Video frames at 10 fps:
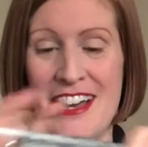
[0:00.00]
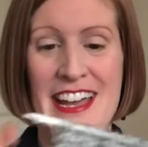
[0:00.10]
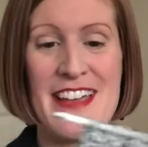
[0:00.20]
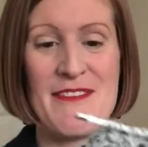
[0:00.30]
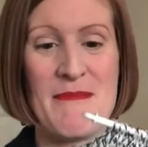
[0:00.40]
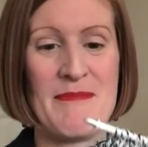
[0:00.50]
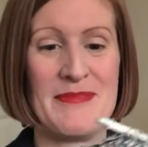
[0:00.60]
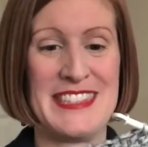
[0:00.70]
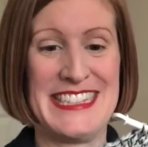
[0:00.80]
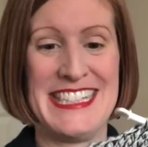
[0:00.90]
I
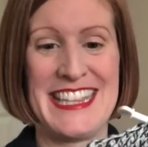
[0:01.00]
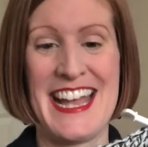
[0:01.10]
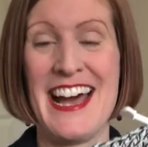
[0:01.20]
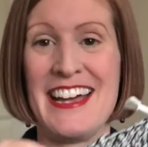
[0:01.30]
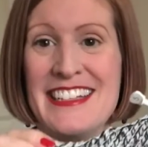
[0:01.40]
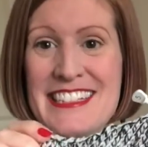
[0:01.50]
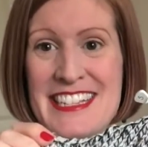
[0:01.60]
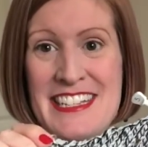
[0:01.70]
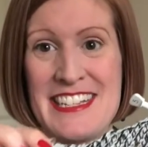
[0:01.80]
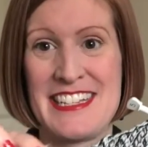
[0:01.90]
even did that,
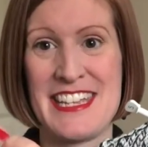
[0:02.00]
did